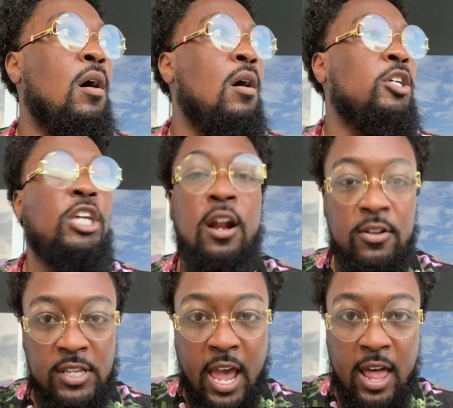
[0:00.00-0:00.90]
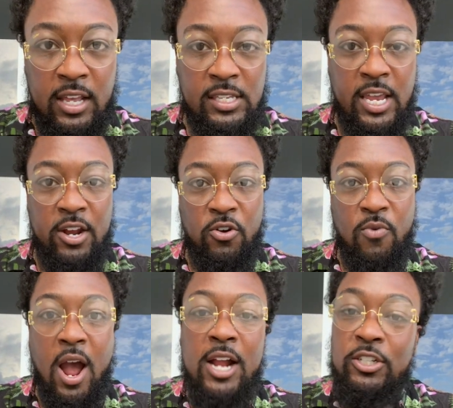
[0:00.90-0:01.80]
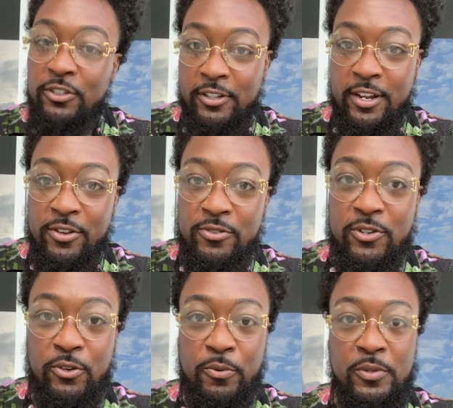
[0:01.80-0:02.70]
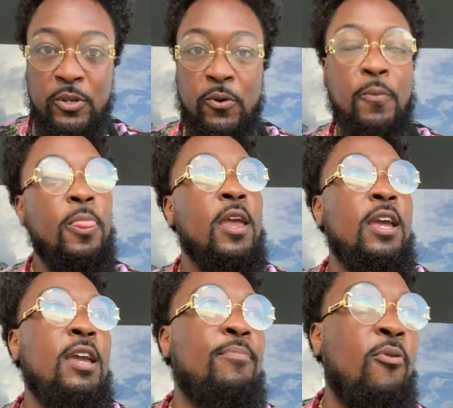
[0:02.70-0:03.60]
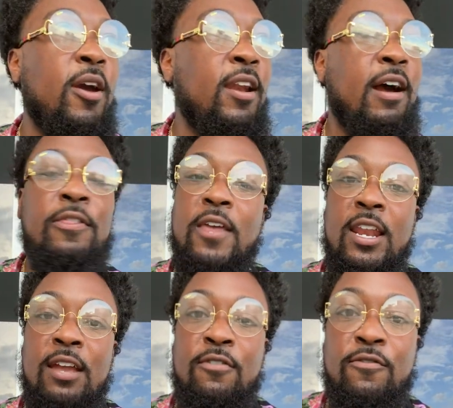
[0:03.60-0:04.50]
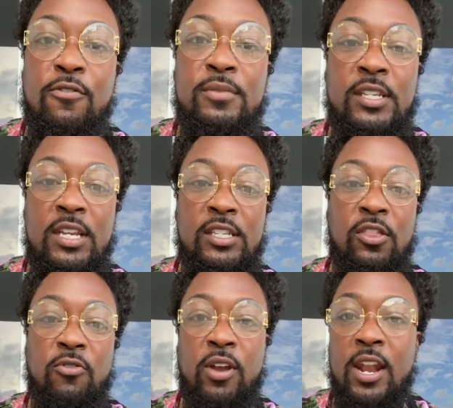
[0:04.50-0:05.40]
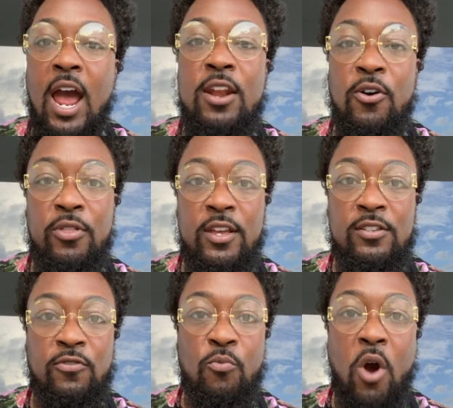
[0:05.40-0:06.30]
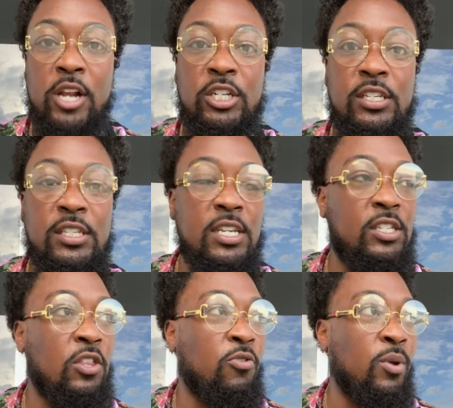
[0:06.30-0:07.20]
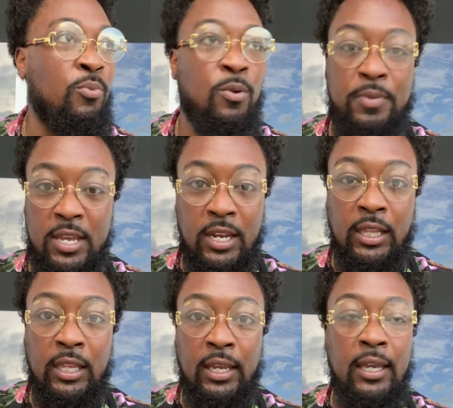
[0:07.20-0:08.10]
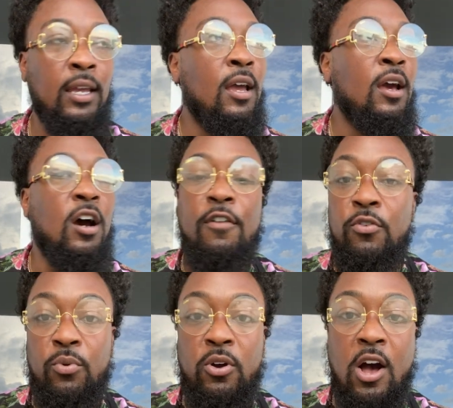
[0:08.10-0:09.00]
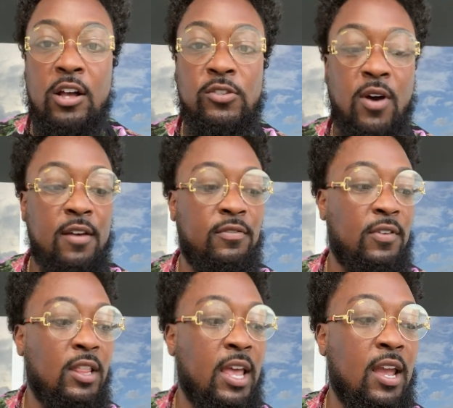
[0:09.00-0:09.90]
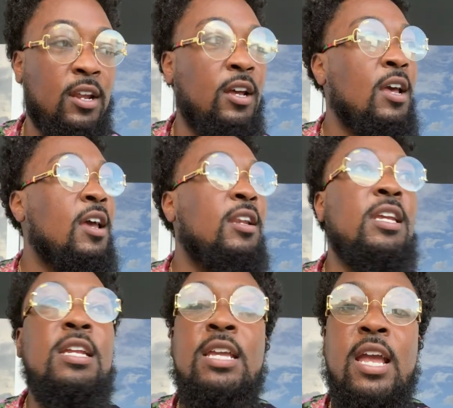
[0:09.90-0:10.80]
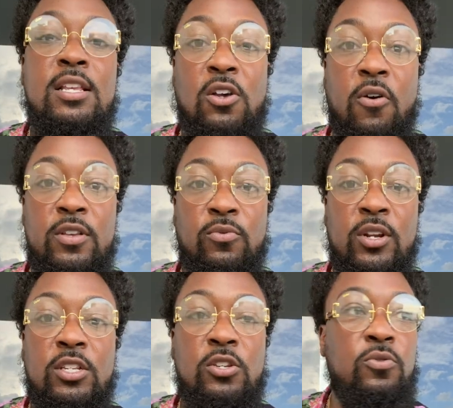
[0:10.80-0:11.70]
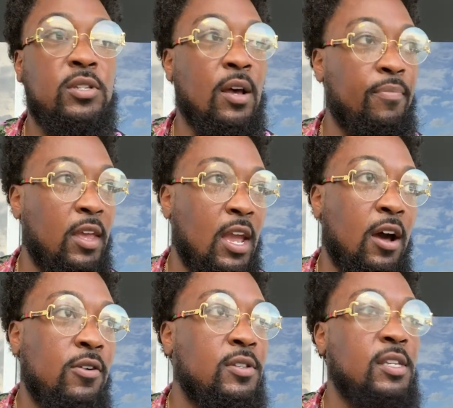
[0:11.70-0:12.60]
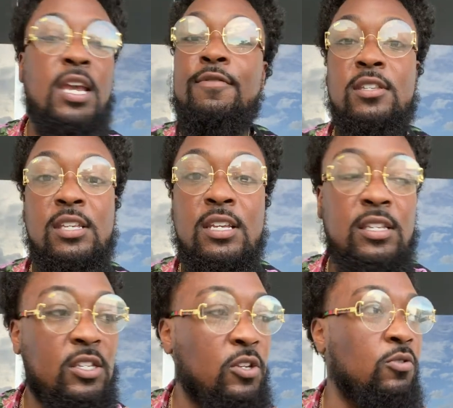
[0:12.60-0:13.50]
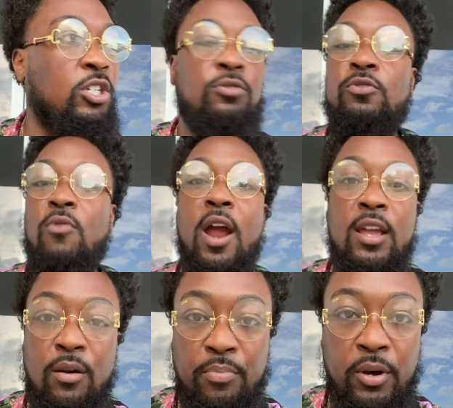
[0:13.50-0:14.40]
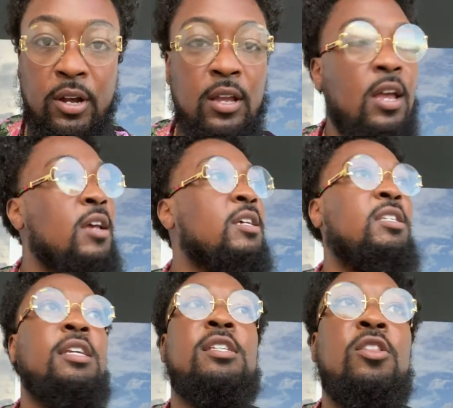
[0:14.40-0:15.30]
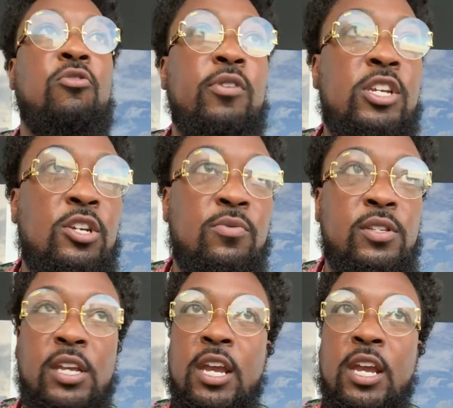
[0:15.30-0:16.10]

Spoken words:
shout out to Alexander Rogers on YouTube too. He pointed out that even from season 3, and I know this from watching season 3 repeatedly of the Real Housewives of Atlanta, Nene has always wanted to do something else. Even season 2, she was writing a book. Season 3, she was an